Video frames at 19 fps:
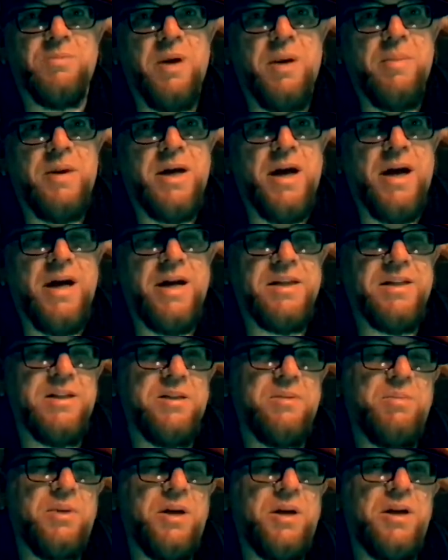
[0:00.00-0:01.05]
Maybe I
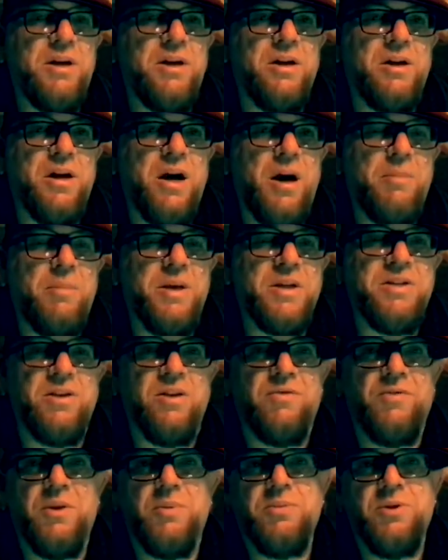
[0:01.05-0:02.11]
anticipated and hyped
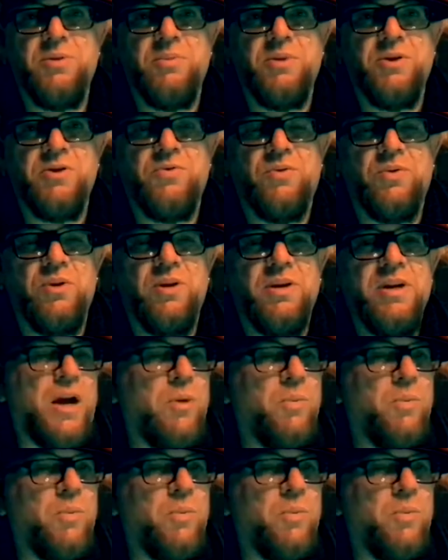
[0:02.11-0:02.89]
myself up too much for it.